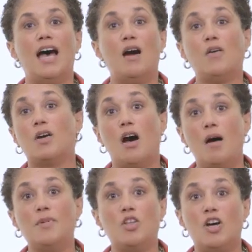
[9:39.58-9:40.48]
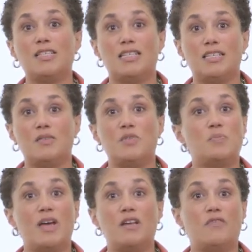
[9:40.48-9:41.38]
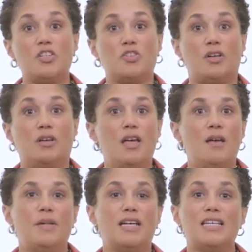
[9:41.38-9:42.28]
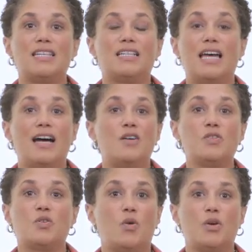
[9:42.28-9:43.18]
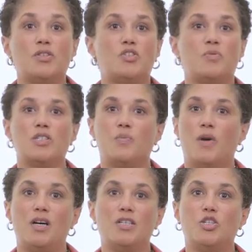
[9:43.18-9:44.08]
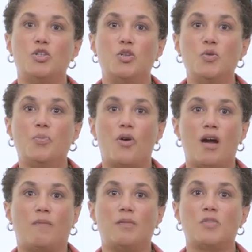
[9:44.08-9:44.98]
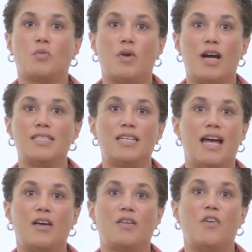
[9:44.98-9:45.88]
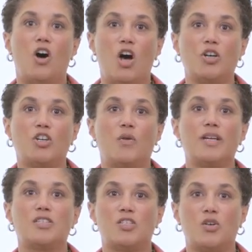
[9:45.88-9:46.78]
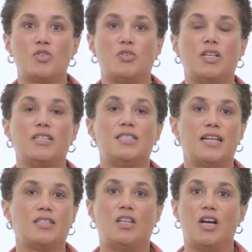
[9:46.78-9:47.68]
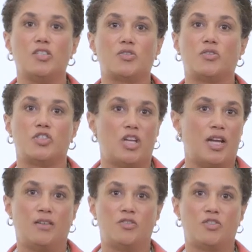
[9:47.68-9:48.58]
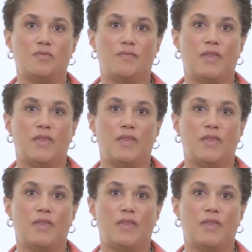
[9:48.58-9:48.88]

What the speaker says: Our common law system is beneficial because it allows courts to respond to new problems arising out of ongoing social and technological change.